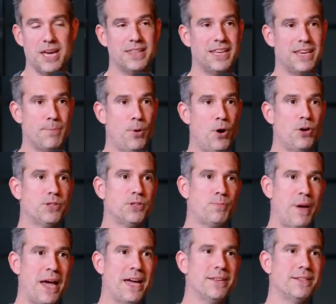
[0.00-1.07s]
They need pots,
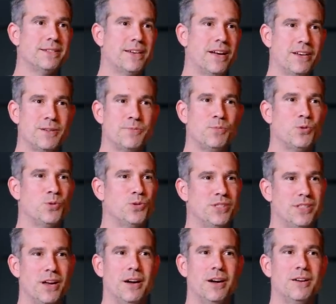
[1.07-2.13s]
pans, cutting
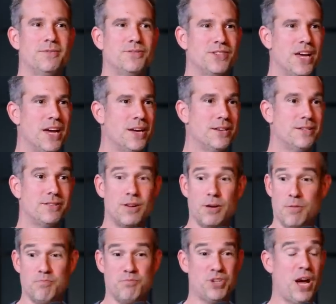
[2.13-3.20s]
boards, knives,
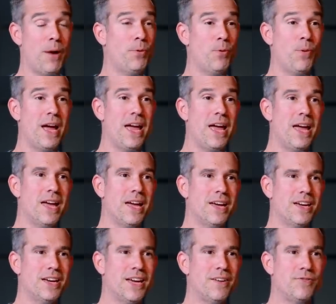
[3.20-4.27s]
Tupperware.
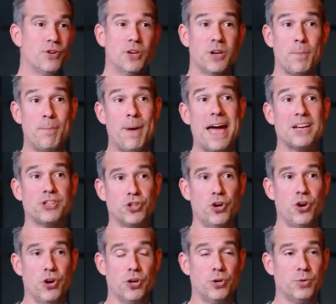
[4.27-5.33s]
If you're going to batch
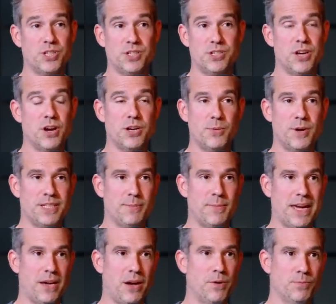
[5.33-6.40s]
cook, which is the only way to
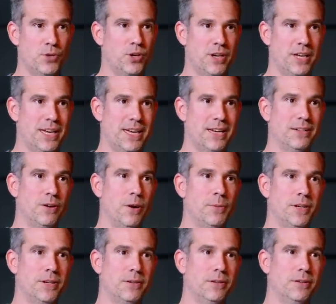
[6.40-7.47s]
make home cooking
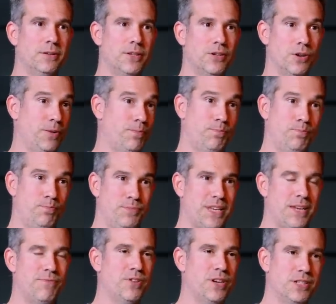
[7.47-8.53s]
economical, you've got to
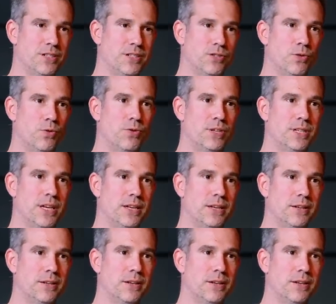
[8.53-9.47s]
deep freeze to store it in.